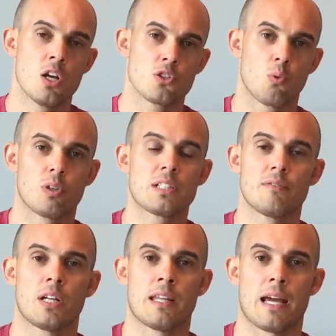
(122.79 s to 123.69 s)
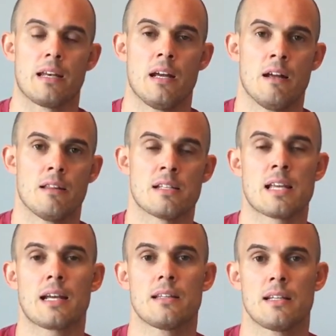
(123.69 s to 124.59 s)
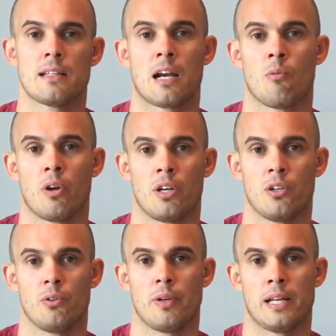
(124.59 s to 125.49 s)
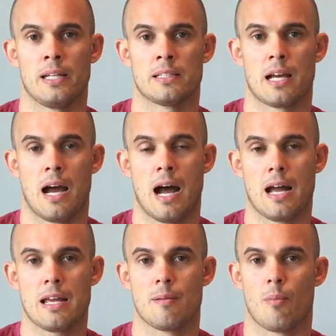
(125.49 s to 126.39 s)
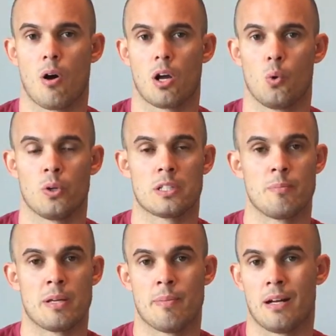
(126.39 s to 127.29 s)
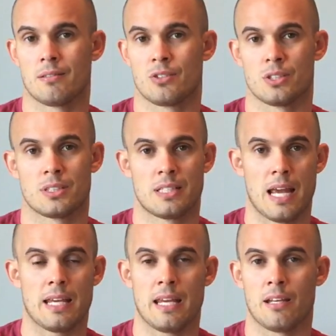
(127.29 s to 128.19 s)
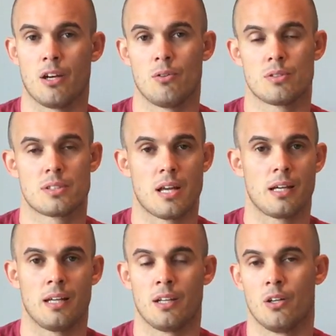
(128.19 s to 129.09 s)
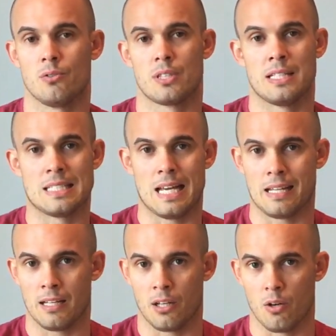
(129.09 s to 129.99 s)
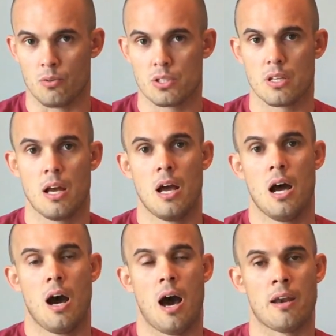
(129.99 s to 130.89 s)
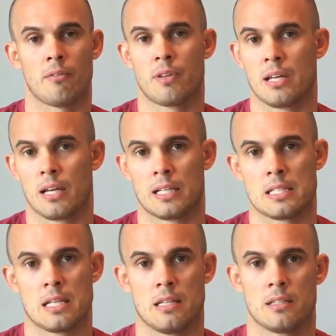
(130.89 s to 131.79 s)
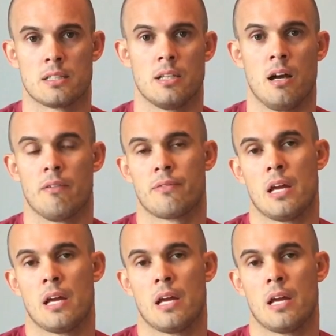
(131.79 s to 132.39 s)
So once I've done that, the second thing that I want to do is I am going to be about just taking notes, and taking notes. I don't think I can say this enough.